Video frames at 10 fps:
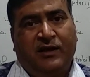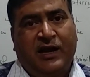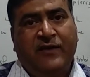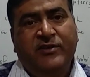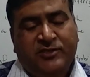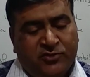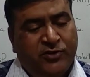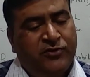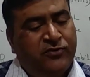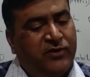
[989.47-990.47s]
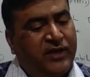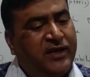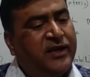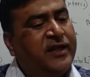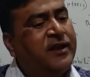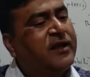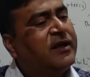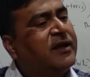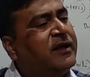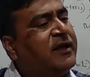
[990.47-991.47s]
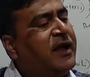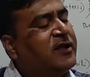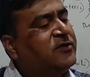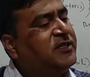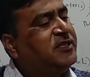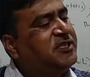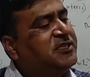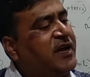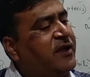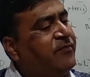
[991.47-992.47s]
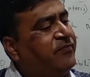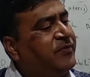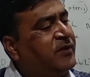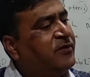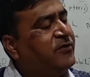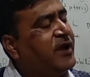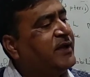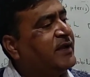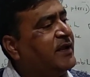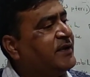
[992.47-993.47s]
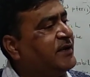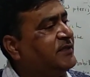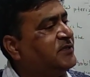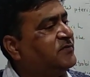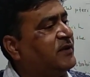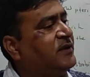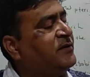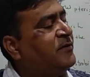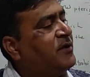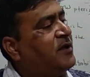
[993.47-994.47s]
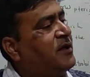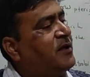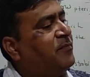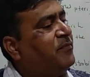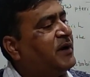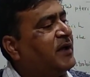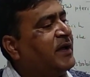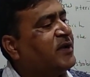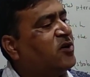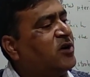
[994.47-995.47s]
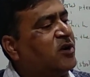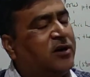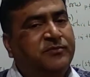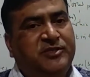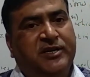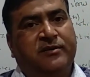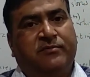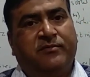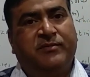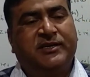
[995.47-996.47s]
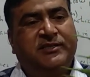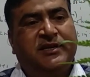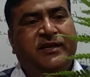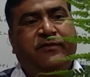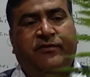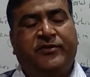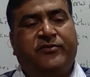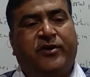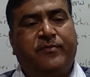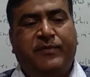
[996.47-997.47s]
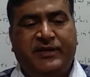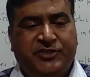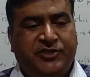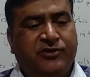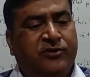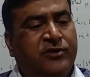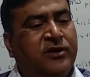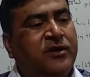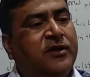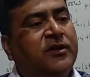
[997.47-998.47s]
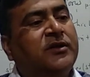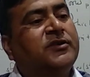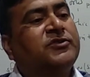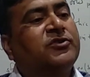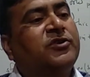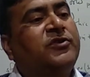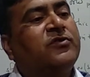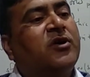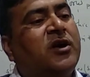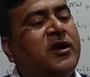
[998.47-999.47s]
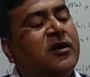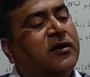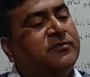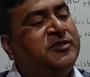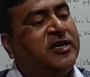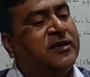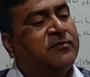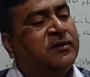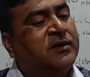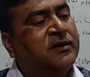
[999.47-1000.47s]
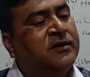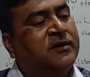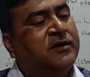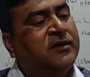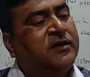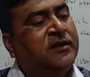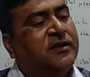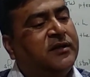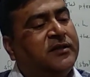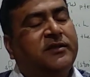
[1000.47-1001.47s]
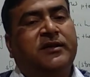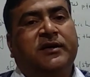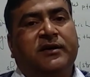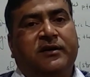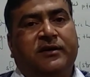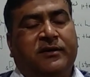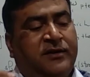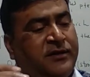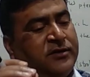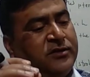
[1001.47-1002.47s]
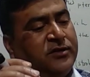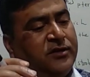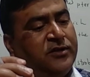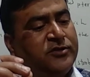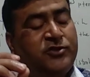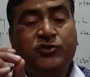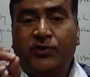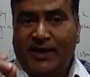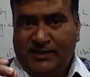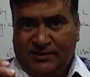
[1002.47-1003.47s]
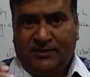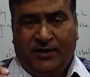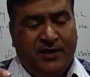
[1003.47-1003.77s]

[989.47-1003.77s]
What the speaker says: I will show you here. Actually, this time, today I collected this one, but I can't observe because the leaf is not mature. So you can't observe the spores.